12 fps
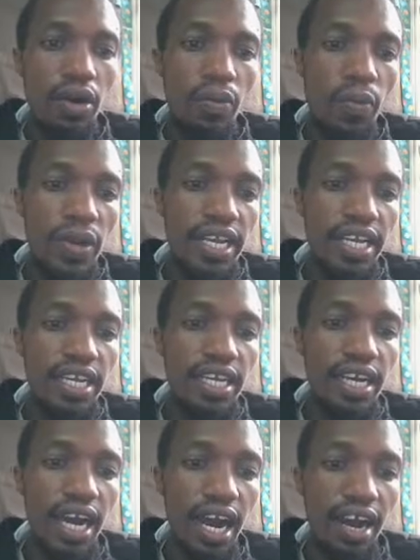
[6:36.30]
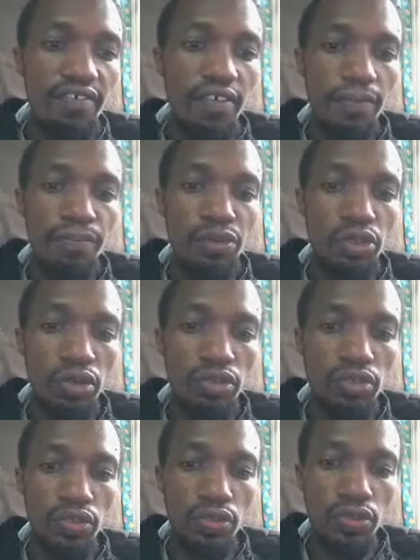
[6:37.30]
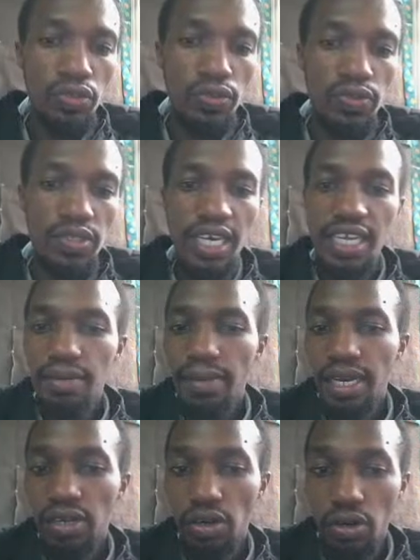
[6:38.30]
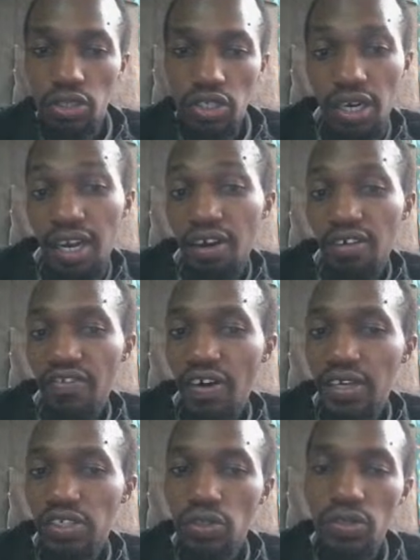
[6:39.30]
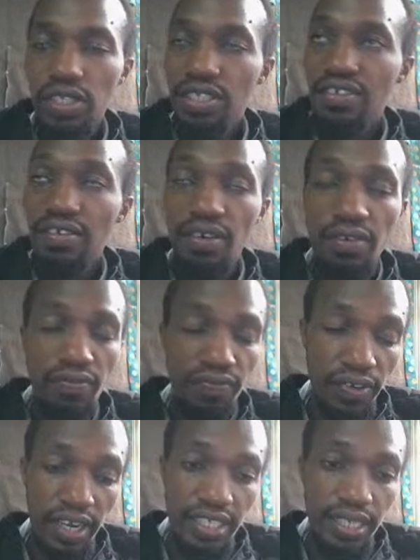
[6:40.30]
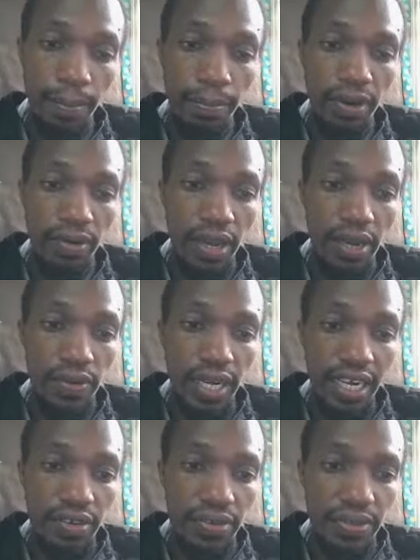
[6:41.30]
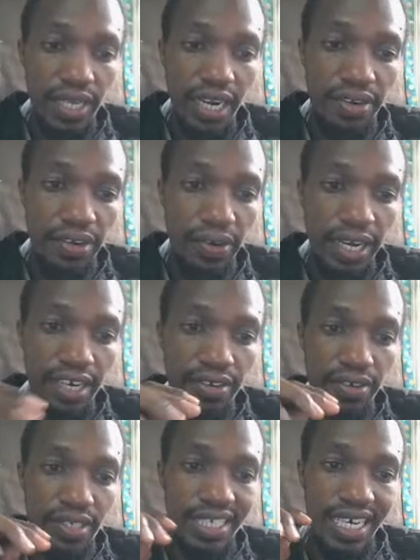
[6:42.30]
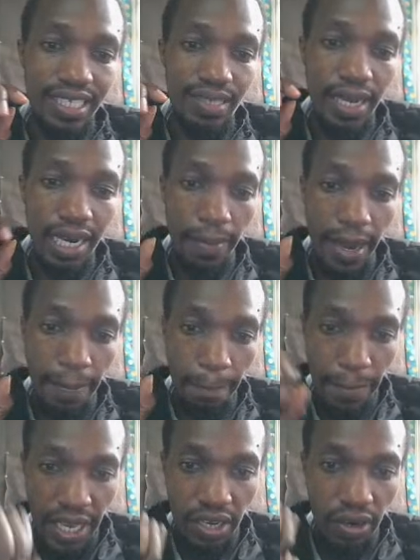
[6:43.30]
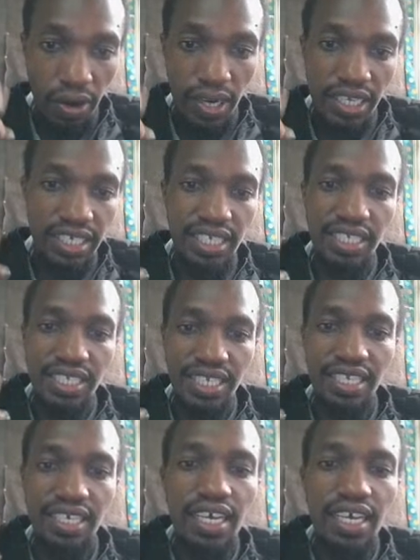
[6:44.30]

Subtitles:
We have options to use any microcontroller of our choice. For example, we can use Arduino, we can use Raspberry Pi Pico, etc.